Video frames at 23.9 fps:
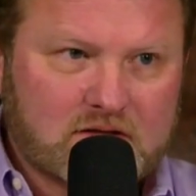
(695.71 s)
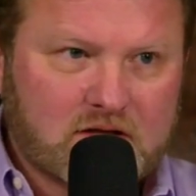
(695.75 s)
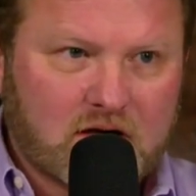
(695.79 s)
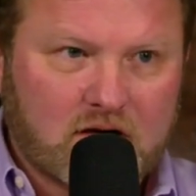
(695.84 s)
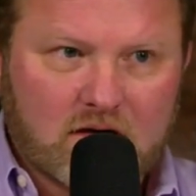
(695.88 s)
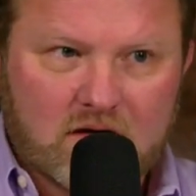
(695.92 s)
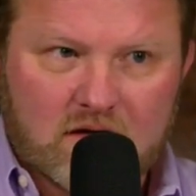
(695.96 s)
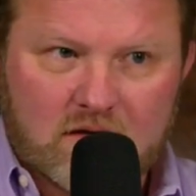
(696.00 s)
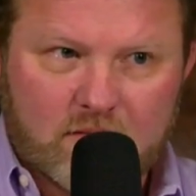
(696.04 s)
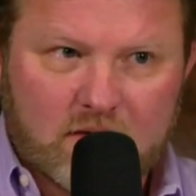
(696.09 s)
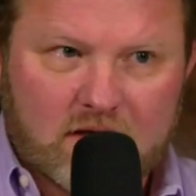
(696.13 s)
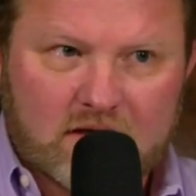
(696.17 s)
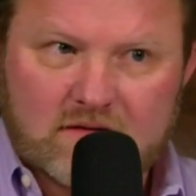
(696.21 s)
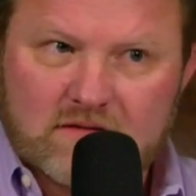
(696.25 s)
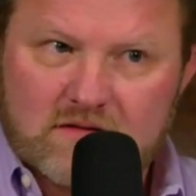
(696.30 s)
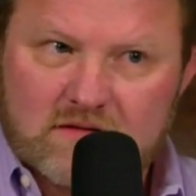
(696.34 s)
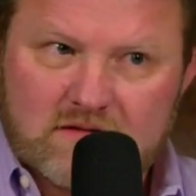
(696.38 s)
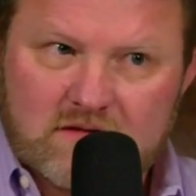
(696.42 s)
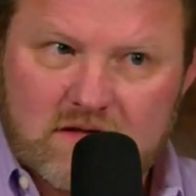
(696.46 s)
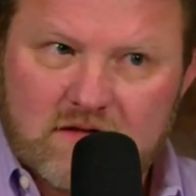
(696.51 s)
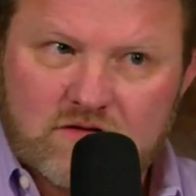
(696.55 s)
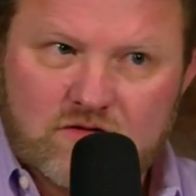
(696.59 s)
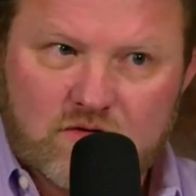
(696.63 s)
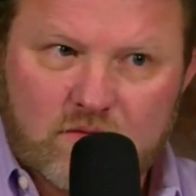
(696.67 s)
talking about
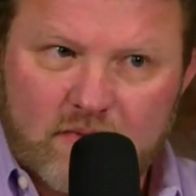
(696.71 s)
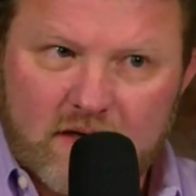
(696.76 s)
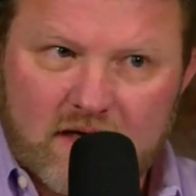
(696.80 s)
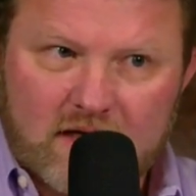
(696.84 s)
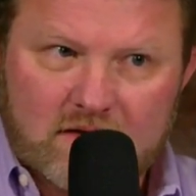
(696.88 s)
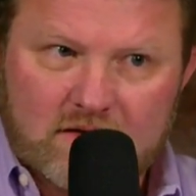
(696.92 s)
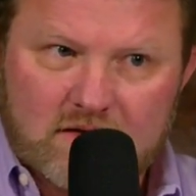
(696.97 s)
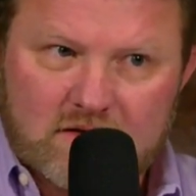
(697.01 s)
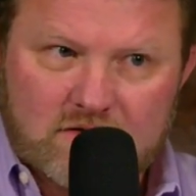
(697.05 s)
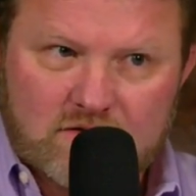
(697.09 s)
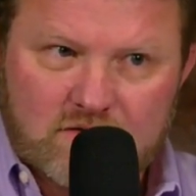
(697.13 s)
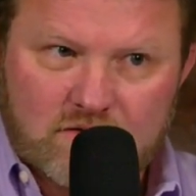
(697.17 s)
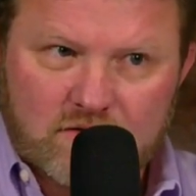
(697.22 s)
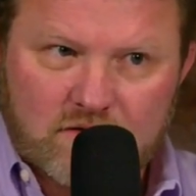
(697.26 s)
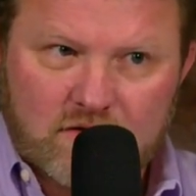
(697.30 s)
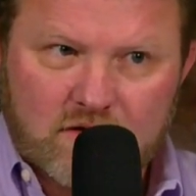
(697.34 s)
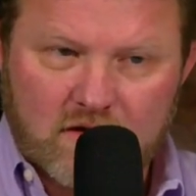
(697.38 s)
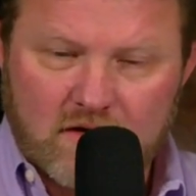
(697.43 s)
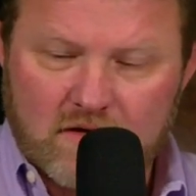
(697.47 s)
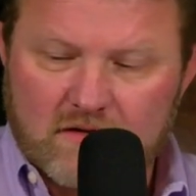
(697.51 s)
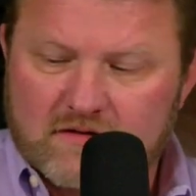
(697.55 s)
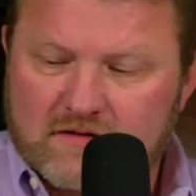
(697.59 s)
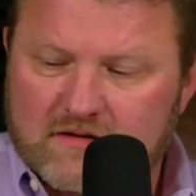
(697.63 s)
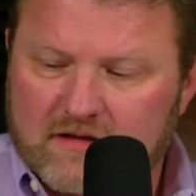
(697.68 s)
this central bank digital
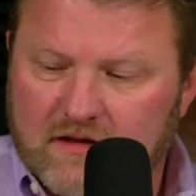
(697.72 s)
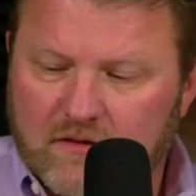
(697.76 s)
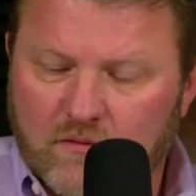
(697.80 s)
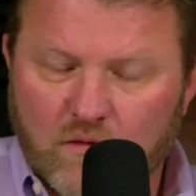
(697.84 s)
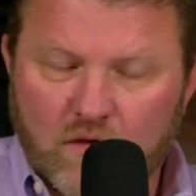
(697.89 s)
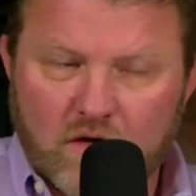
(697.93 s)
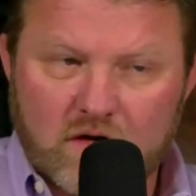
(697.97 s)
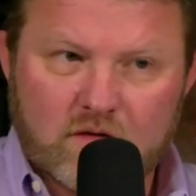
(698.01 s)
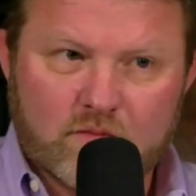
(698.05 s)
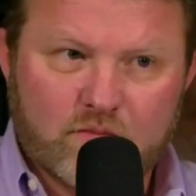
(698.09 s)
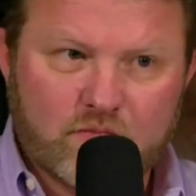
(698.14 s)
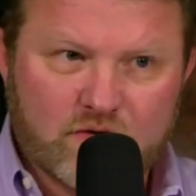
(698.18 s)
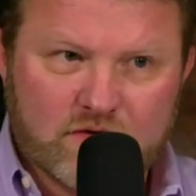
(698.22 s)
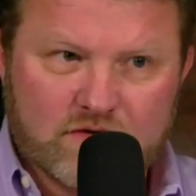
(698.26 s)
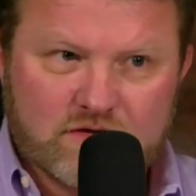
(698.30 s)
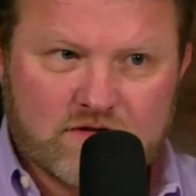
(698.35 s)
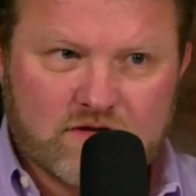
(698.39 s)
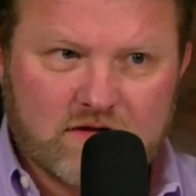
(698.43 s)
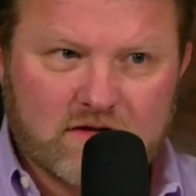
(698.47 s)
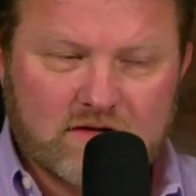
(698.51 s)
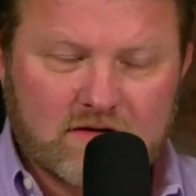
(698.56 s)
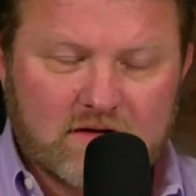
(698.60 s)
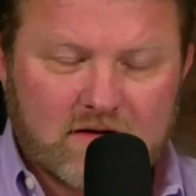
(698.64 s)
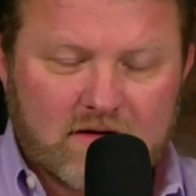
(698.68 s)
currency and wanting to push it.